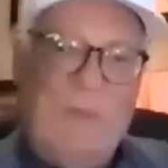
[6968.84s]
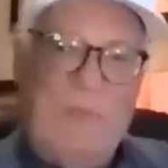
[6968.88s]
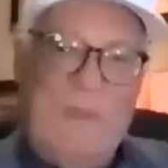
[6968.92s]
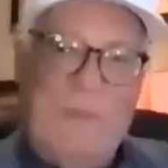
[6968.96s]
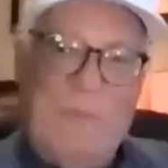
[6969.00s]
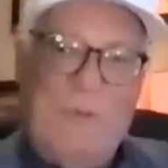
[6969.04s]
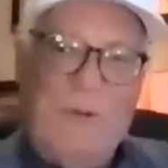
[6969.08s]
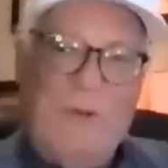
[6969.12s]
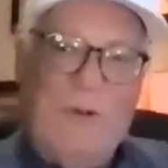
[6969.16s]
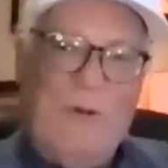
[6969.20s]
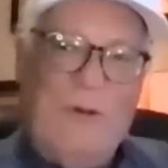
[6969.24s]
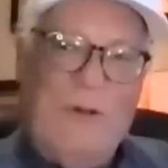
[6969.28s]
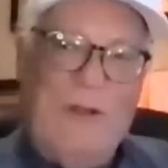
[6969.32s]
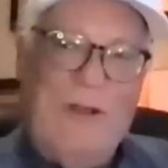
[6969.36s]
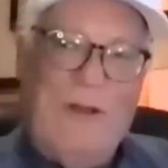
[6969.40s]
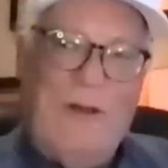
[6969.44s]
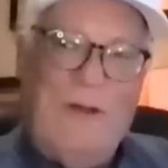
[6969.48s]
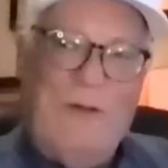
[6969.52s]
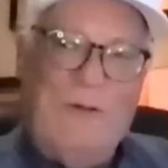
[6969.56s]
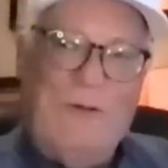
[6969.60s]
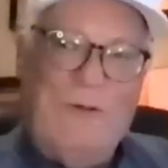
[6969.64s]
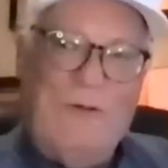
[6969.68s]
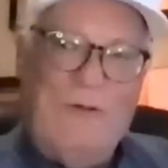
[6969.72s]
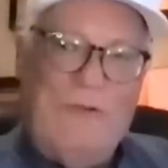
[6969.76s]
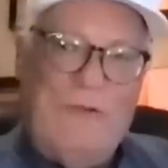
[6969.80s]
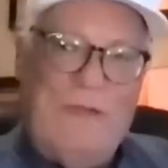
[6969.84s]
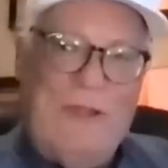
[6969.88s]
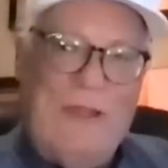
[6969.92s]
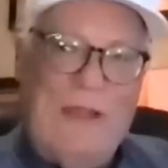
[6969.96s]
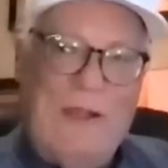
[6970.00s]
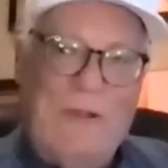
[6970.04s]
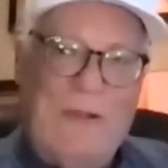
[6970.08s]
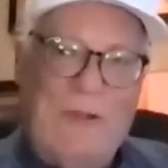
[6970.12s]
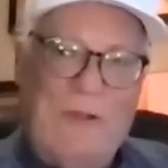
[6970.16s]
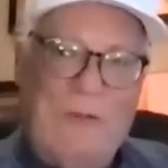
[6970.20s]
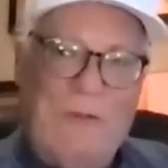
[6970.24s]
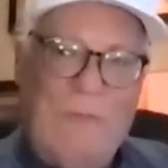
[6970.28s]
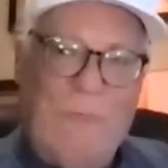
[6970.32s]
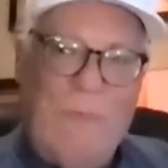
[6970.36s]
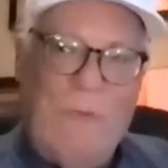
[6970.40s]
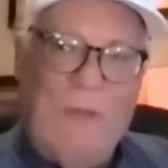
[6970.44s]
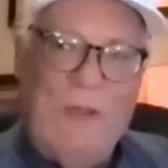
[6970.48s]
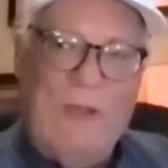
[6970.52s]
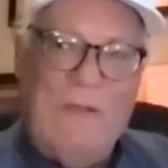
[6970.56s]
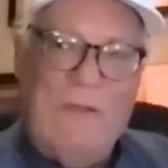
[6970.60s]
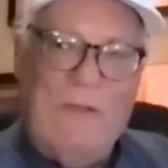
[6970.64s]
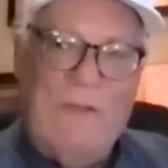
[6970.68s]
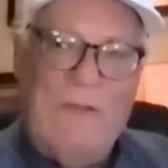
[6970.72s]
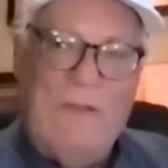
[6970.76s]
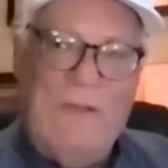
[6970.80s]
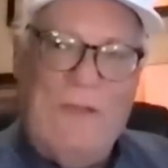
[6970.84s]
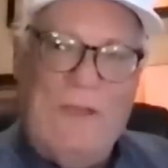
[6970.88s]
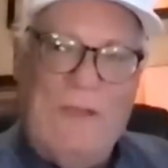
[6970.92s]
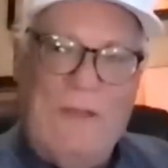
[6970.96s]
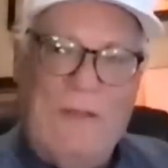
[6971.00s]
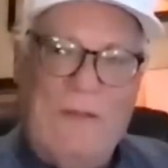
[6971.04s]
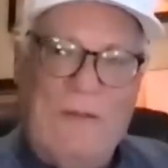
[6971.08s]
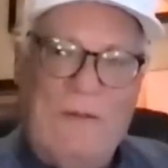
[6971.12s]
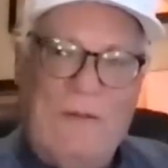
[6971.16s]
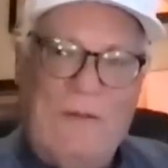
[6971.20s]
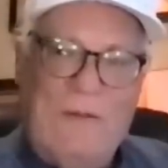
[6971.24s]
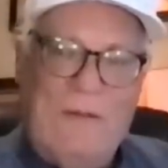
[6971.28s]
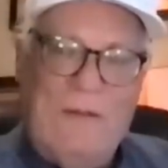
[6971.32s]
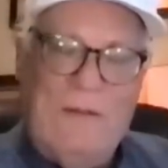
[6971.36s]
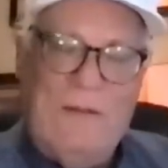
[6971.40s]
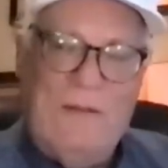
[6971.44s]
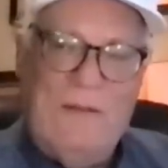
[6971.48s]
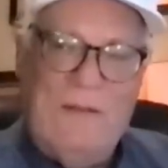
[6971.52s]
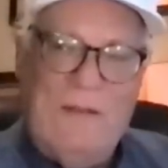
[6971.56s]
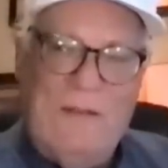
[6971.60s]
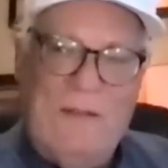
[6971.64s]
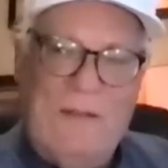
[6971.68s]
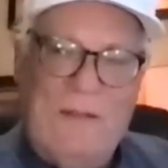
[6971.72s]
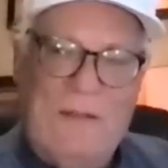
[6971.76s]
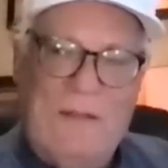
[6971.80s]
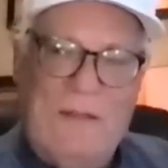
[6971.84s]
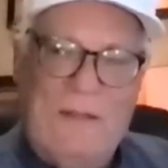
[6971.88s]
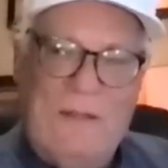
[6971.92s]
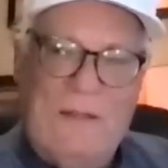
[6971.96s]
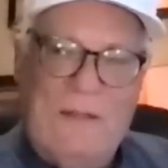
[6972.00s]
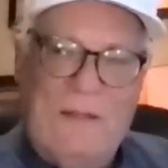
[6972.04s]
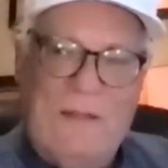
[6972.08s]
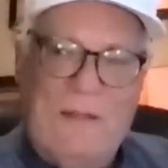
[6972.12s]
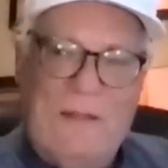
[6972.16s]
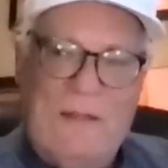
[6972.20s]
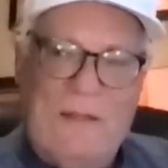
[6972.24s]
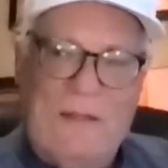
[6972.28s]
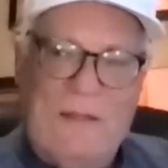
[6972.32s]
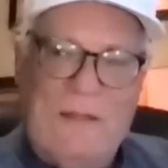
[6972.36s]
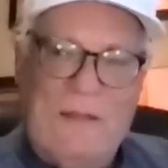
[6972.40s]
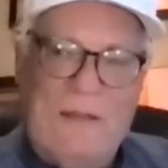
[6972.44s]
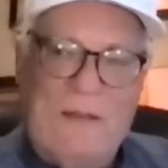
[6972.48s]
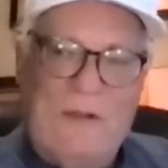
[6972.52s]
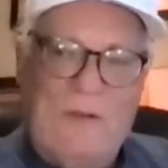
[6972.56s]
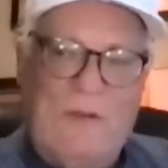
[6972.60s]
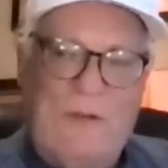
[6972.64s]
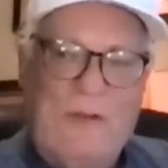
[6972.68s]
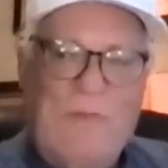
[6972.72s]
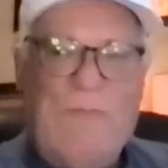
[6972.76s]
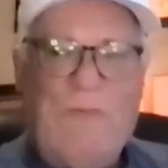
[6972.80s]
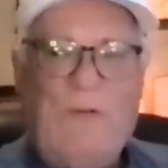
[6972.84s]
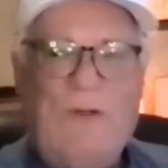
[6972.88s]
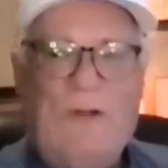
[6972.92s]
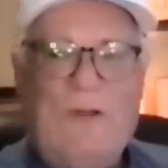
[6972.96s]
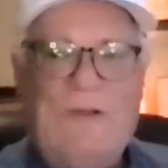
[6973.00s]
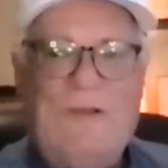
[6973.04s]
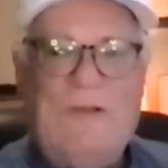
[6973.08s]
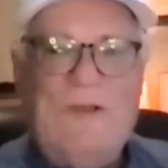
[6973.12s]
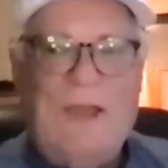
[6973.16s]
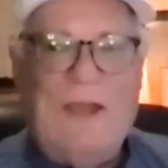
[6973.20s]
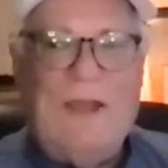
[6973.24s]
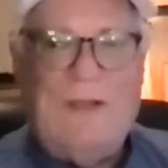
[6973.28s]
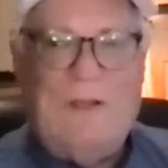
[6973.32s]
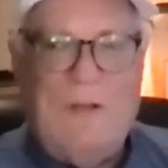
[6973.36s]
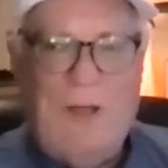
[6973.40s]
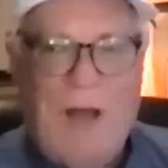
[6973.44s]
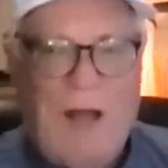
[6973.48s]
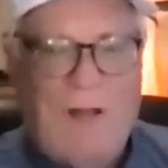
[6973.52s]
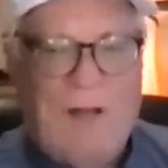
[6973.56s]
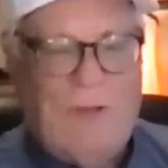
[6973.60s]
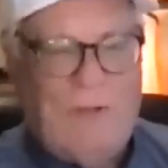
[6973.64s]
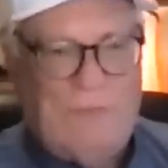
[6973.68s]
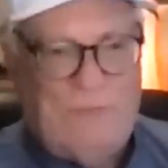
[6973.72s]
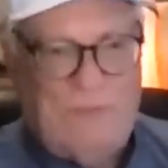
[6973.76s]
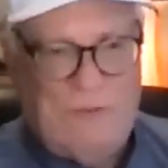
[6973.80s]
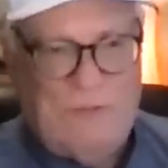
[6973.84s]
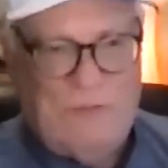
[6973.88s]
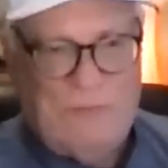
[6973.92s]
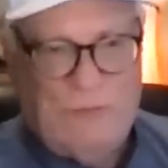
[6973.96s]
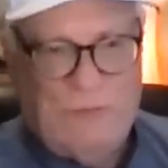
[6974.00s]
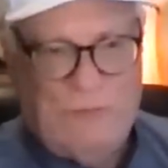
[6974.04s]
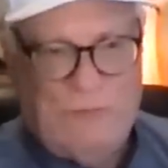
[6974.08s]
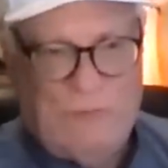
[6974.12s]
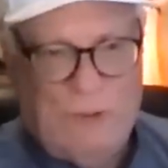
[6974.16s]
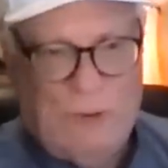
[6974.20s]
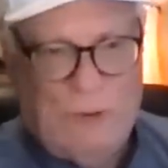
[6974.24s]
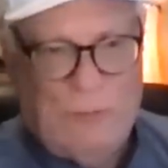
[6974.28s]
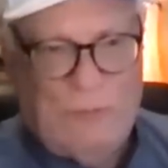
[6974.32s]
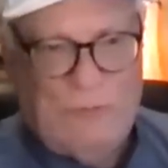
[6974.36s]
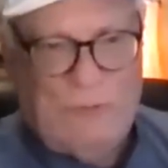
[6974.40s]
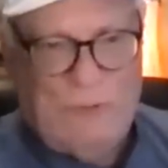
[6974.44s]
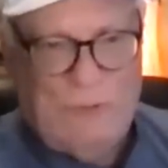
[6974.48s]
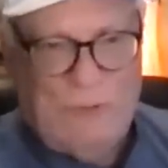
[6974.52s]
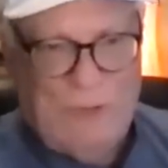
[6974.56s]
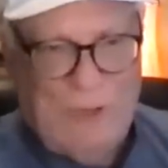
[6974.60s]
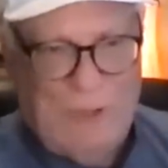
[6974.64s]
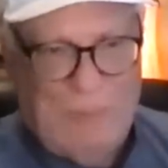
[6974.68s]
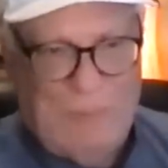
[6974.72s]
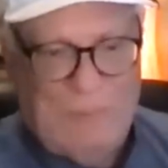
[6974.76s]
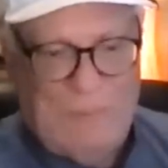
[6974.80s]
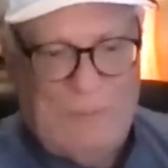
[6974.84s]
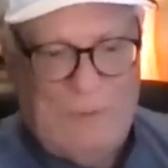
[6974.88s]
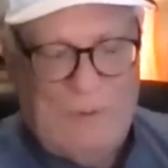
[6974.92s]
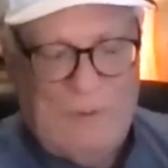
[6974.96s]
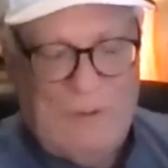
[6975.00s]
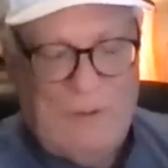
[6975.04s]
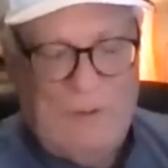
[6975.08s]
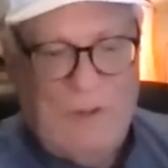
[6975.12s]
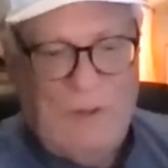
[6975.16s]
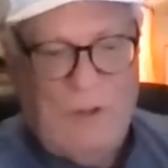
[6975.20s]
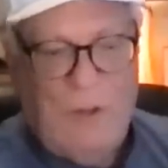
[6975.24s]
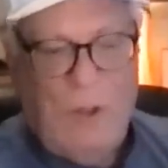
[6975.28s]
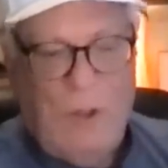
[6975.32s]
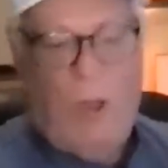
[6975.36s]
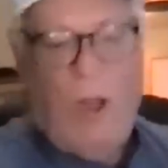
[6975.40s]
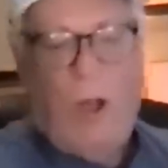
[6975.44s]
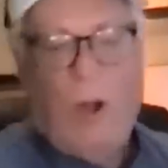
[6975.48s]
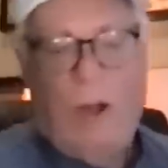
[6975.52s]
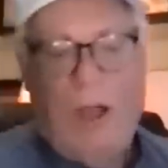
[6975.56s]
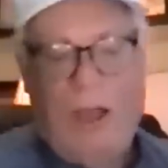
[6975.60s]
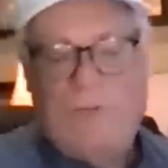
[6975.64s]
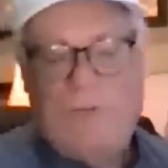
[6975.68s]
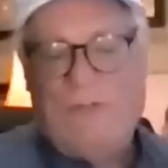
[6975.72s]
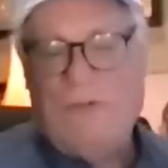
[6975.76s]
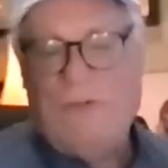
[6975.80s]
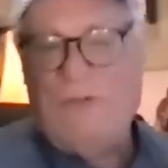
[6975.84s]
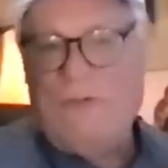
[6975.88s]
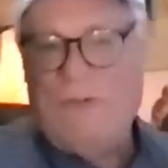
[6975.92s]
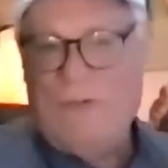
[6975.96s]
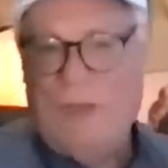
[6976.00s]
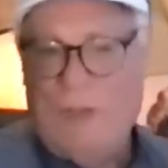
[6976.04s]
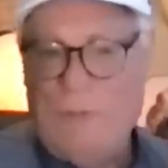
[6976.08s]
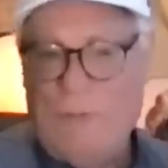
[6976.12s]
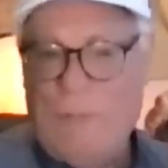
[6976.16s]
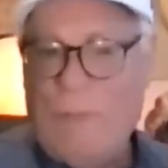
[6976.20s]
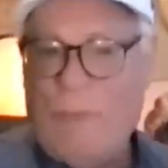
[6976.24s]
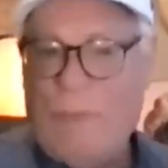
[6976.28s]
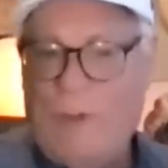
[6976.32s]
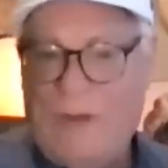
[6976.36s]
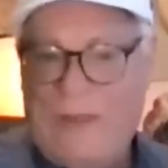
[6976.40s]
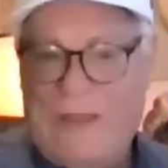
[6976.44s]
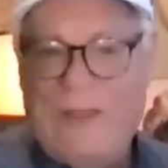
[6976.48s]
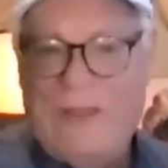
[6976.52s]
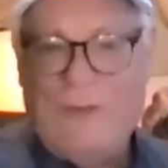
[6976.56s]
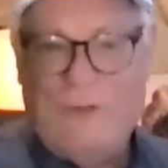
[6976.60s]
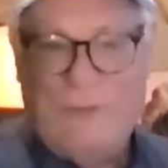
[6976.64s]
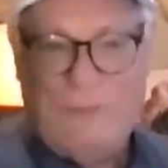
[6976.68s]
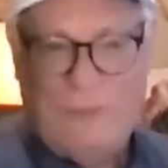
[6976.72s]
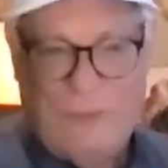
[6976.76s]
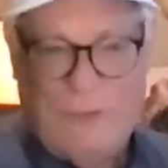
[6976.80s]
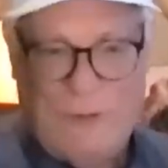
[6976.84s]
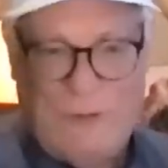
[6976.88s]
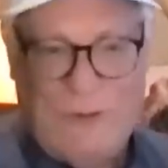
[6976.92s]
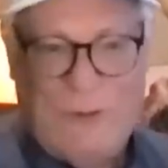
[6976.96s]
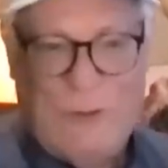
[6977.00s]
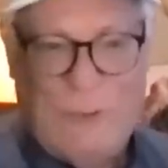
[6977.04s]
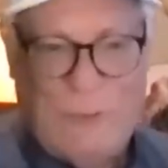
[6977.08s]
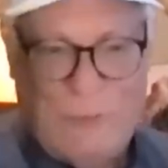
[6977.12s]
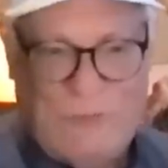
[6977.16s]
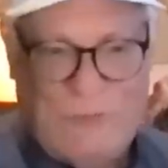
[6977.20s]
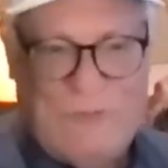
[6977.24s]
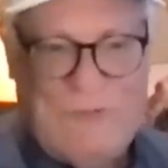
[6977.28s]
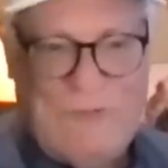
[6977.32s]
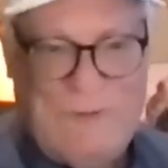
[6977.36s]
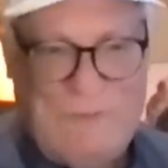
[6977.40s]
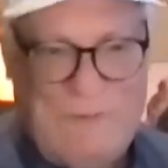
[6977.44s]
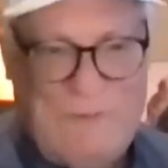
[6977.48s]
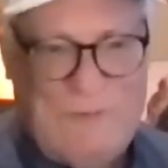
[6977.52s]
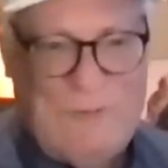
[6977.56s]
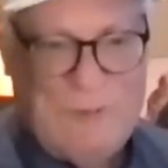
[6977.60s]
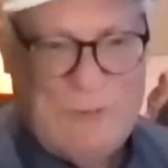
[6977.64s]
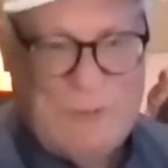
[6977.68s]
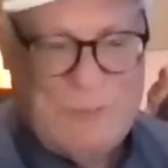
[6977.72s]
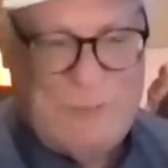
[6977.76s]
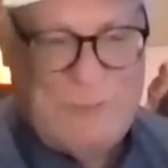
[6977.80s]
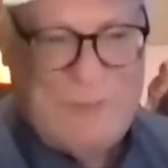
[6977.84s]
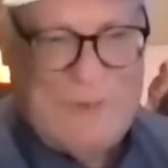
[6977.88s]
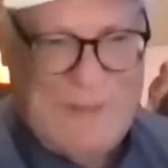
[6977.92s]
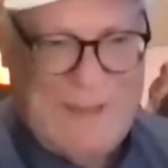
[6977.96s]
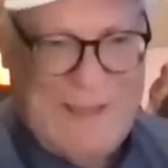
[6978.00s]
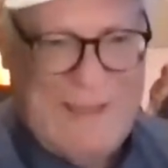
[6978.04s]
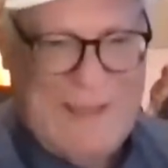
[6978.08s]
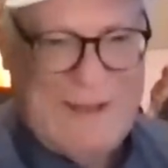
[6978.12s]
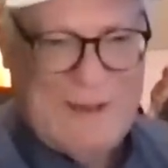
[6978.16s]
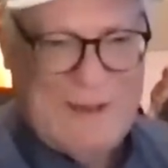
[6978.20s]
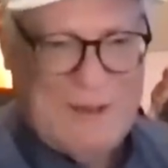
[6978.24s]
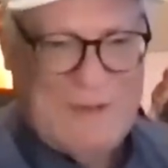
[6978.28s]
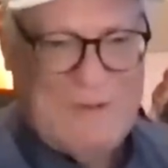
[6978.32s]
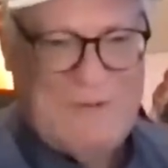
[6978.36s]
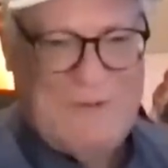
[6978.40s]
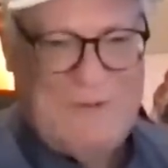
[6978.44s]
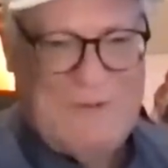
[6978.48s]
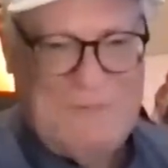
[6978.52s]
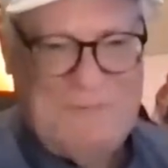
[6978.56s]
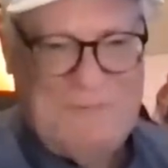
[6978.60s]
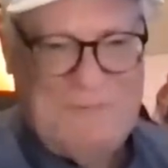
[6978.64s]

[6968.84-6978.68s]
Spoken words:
people are going to understand it when the different technologies are shown to them, or I should say reintroduced to the planet,